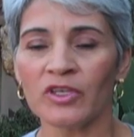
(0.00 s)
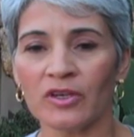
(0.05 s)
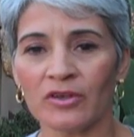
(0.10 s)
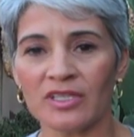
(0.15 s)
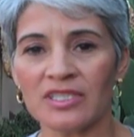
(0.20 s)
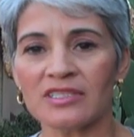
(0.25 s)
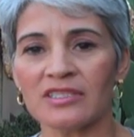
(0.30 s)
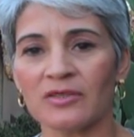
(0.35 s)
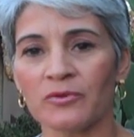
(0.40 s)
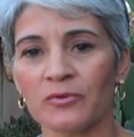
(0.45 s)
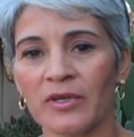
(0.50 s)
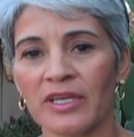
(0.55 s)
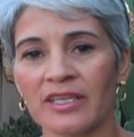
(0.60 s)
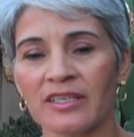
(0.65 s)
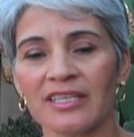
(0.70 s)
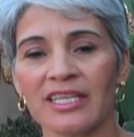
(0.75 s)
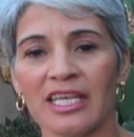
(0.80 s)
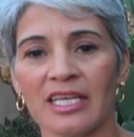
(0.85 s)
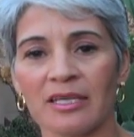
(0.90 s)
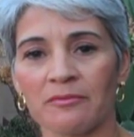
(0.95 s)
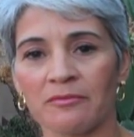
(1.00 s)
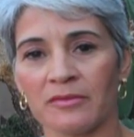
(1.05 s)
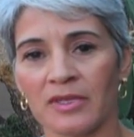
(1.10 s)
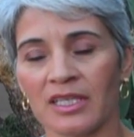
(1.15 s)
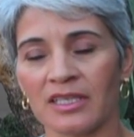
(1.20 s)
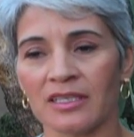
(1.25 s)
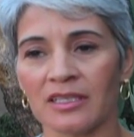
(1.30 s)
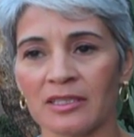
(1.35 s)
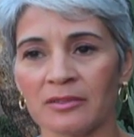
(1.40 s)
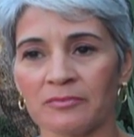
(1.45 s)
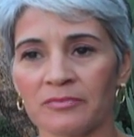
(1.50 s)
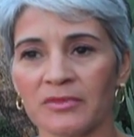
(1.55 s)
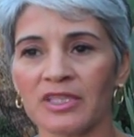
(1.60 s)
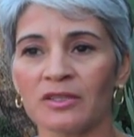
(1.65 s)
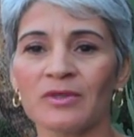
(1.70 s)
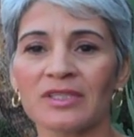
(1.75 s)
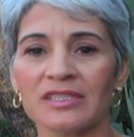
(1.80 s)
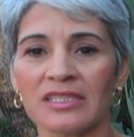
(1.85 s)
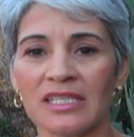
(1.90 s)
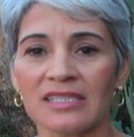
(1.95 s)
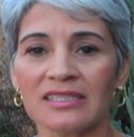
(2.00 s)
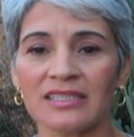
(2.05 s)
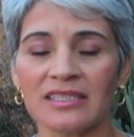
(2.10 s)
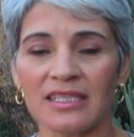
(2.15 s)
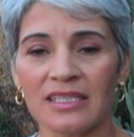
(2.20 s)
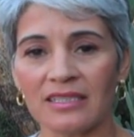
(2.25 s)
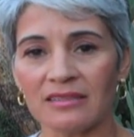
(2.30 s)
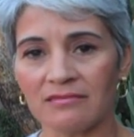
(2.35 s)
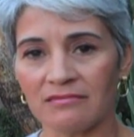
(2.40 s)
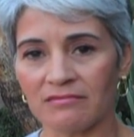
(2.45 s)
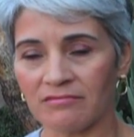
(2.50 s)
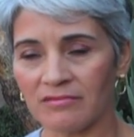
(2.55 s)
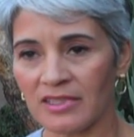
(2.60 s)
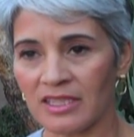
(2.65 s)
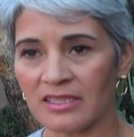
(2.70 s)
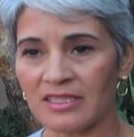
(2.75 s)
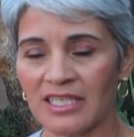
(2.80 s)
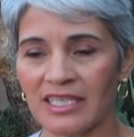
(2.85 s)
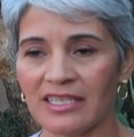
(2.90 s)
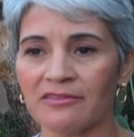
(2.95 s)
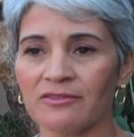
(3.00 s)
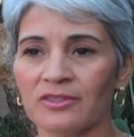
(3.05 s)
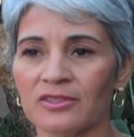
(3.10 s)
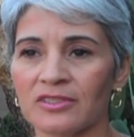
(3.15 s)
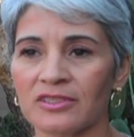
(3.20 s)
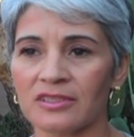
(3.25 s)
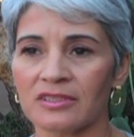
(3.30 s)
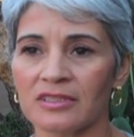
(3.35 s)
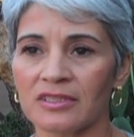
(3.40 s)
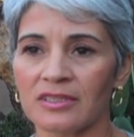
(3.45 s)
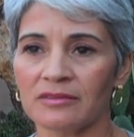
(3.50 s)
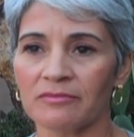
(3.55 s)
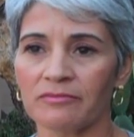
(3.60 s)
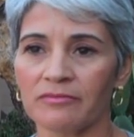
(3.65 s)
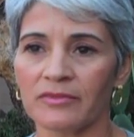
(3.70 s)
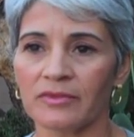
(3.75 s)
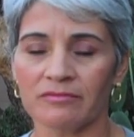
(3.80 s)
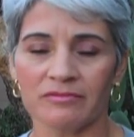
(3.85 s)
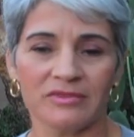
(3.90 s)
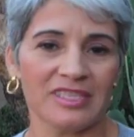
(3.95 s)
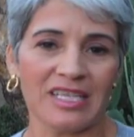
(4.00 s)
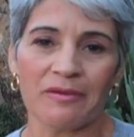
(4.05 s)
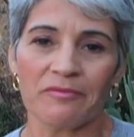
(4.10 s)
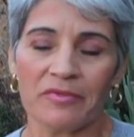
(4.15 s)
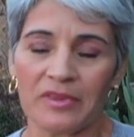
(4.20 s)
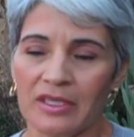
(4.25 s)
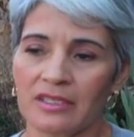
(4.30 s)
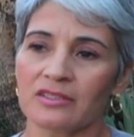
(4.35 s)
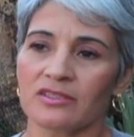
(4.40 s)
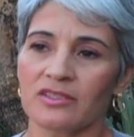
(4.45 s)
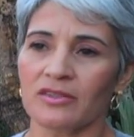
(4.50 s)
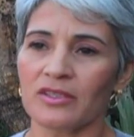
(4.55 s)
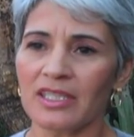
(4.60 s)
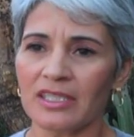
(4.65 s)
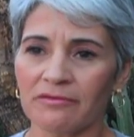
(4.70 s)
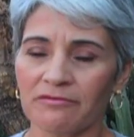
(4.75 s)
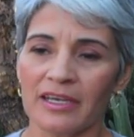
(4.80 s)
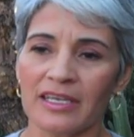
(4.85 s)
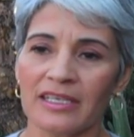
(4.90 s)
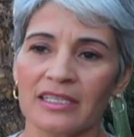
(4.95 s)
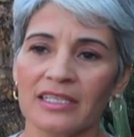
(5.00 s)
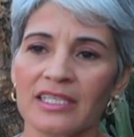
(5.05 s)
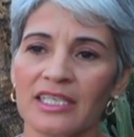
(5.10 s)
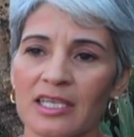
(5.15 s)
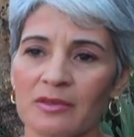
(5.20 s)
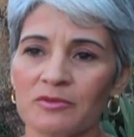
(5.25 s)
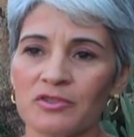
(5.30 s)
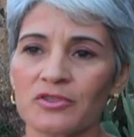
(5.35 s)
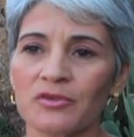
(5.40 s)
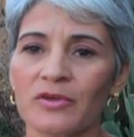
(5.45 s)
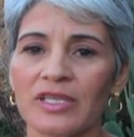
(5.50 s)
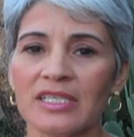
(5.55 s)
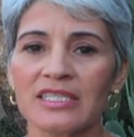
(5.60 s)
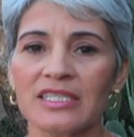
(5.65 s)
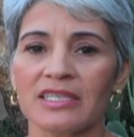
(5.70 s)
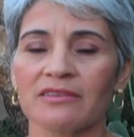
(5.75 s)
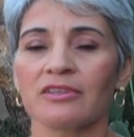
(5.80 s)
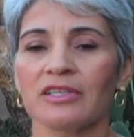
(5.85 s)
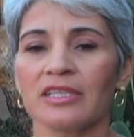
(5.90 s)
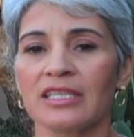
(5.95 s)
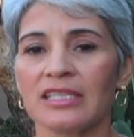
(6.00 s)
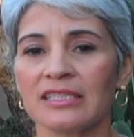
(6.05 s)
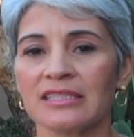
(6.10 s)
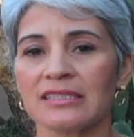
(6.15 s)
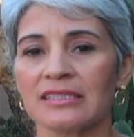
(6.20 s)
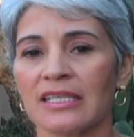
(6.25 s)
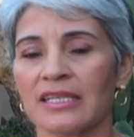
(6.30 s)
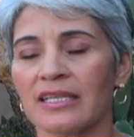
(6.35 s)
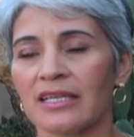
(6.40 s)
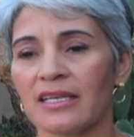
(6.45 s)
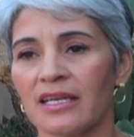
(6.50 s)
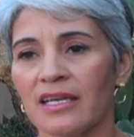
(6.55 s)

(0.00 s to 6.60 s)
noticed the waiter came. He was asking at the tables something. So he finally came to our table and he said,